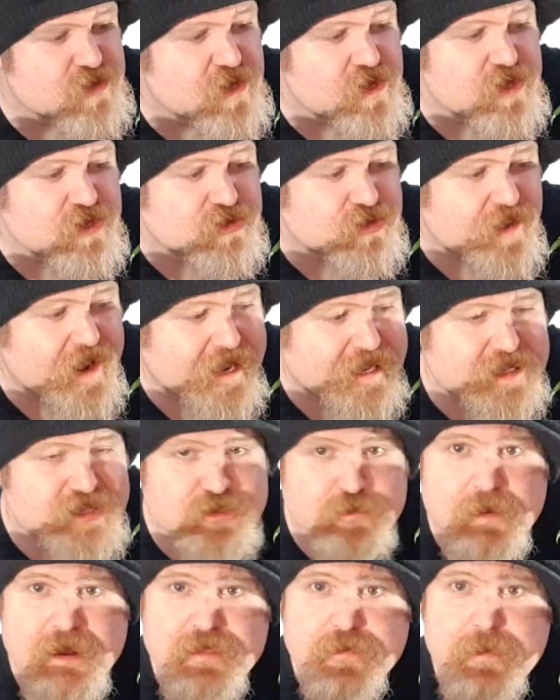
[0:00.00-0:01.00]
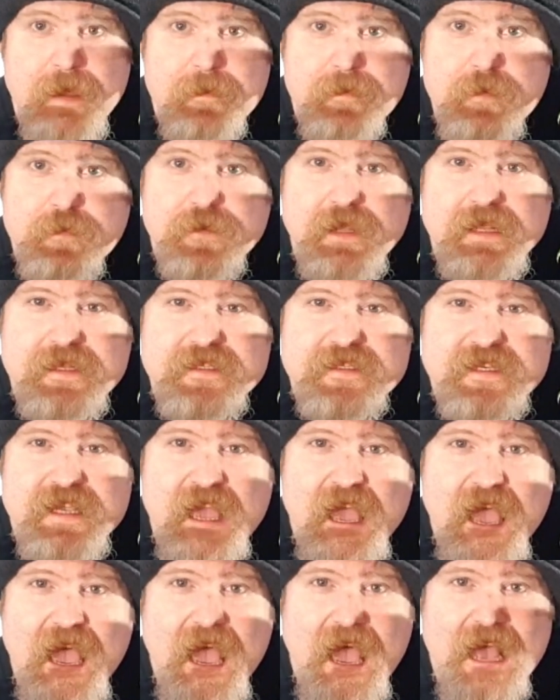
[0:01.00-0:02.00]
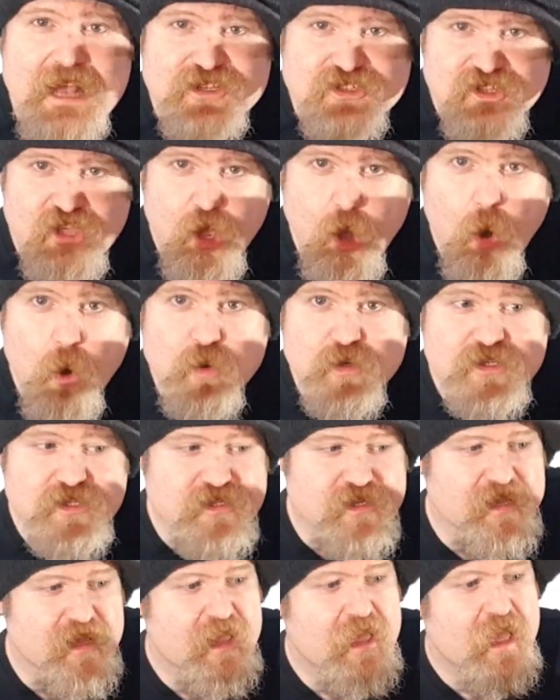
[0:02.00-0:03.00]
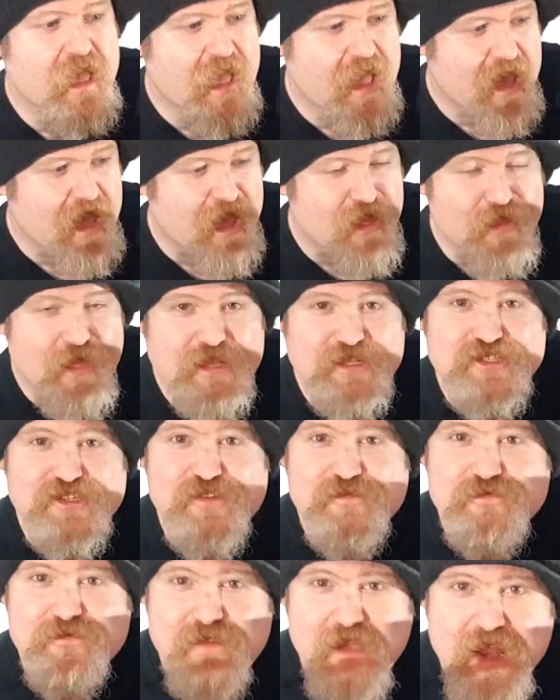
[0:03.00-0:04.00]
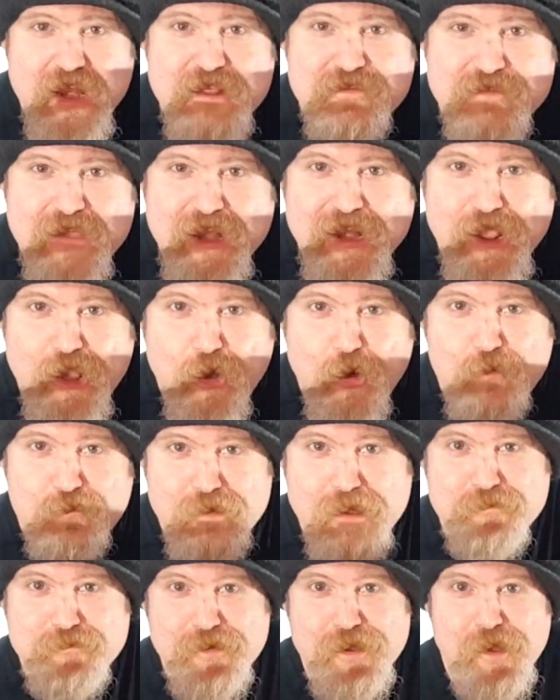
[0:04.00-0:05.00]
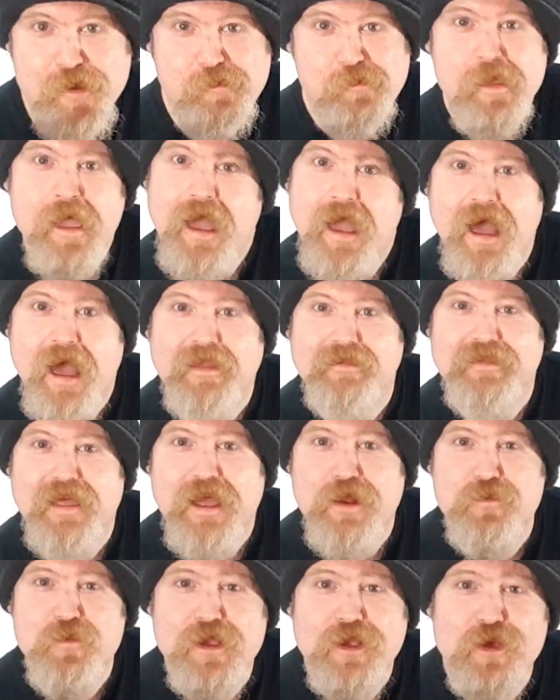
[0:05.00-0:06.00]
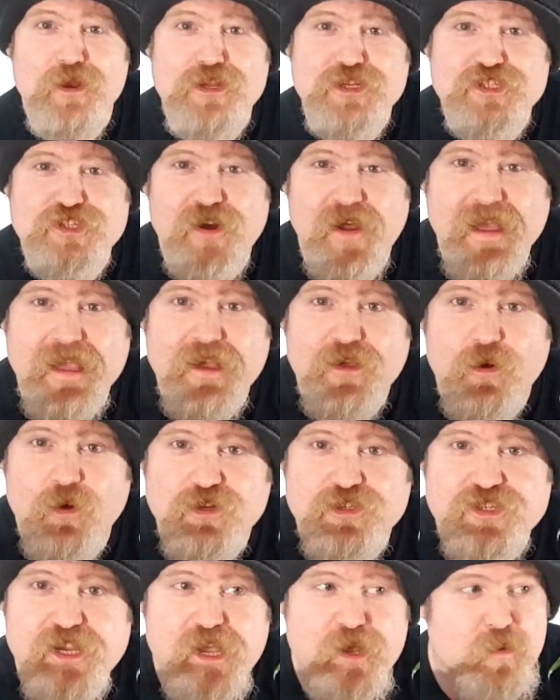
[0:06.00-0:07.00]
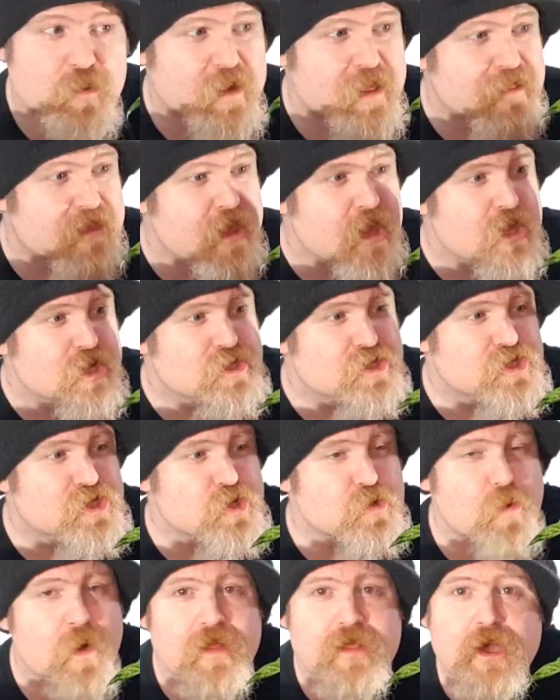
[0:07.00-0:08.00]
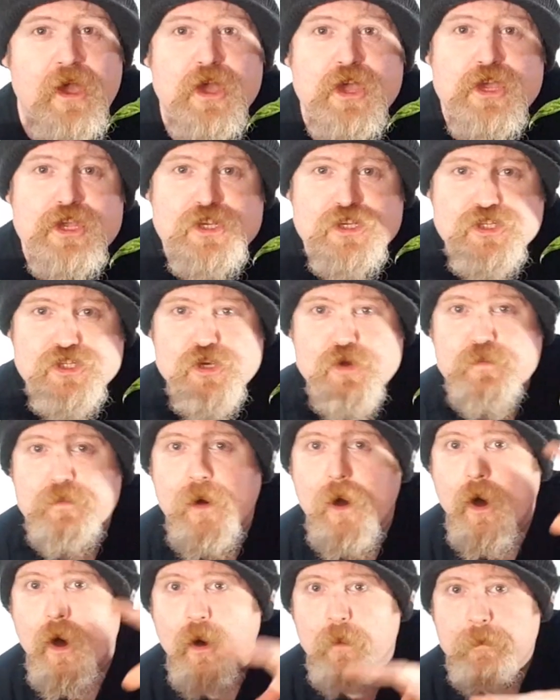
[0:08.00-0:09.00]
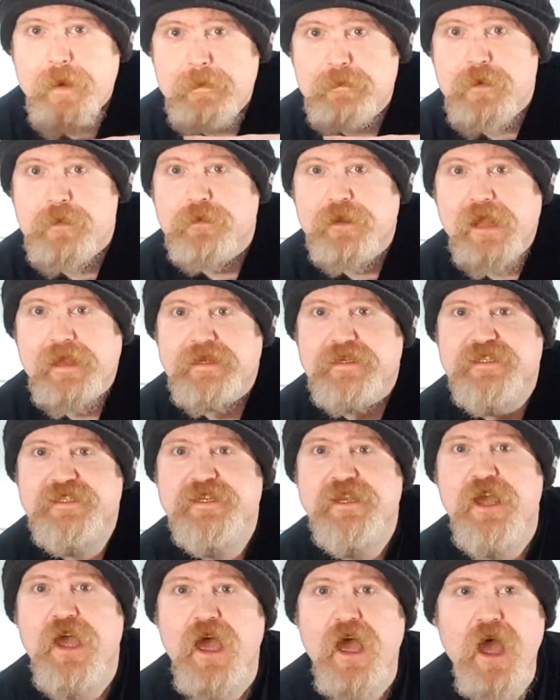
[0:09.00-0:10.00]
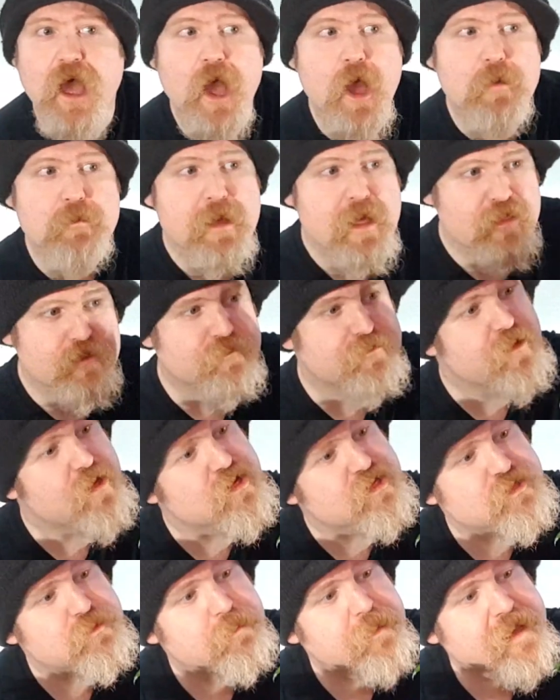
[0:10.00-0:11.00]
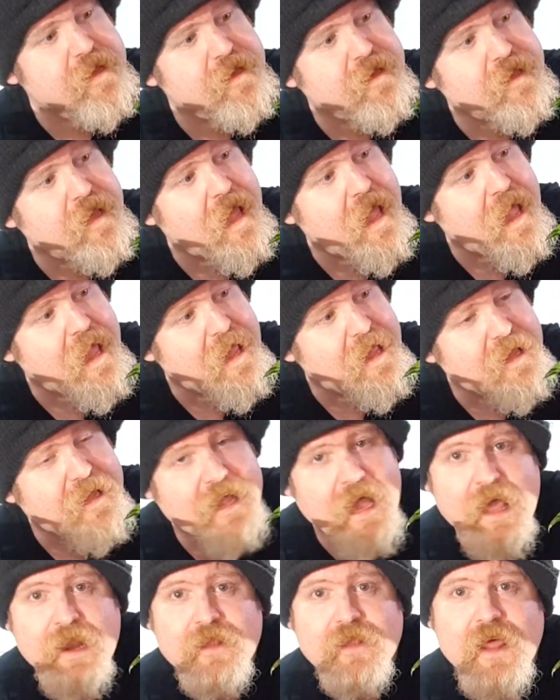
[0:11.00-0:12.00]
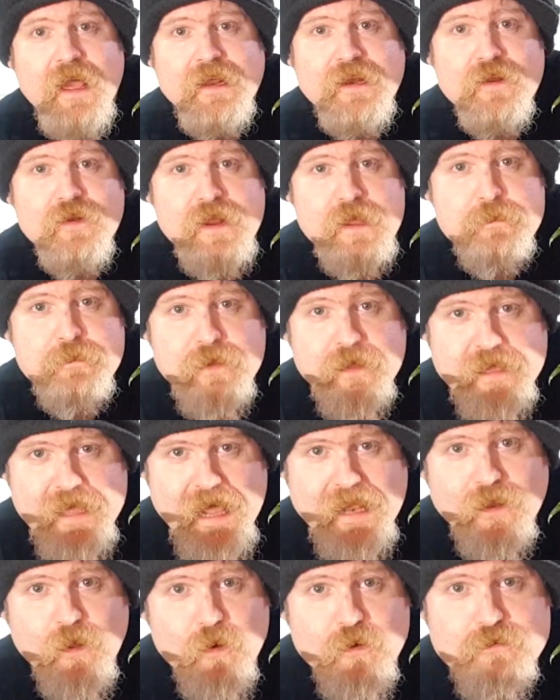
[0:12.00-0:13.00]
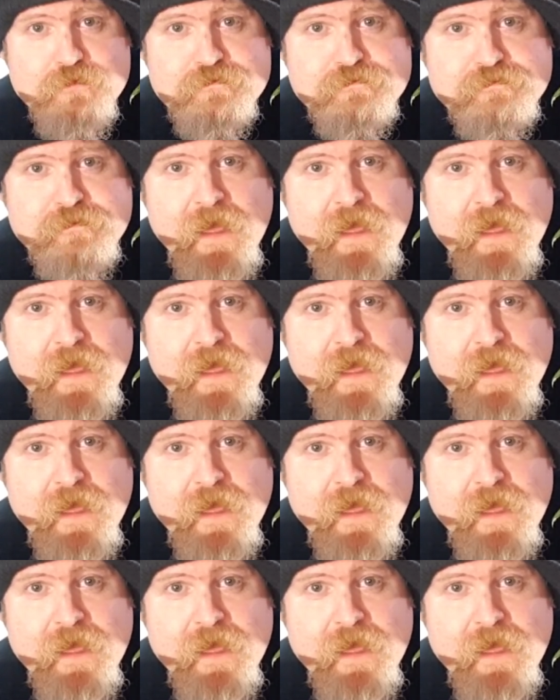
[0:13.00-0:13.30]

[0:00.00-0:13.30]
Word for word: the dragon's breath pepper plant as the host. Uh, that's a very, very hot pepper. And then we're going to try and cross it with two other super hot pepper plants. Um, the first being a Carolina Reaper Yellow,